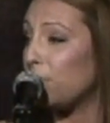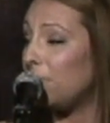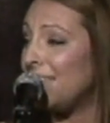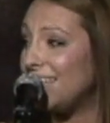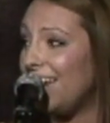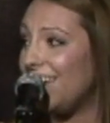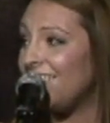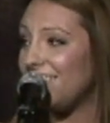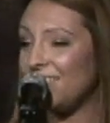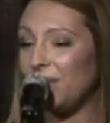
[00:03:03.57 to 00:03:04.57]
from my
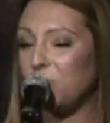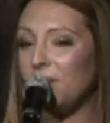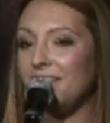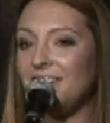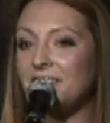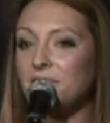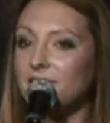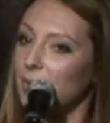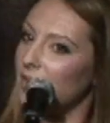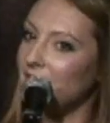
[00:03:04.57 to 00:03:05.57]
dad that went a little
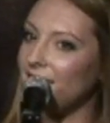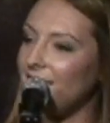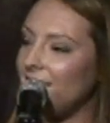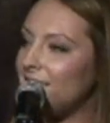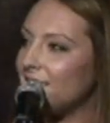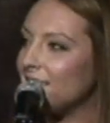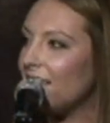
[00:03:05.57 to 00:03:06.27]
something like this.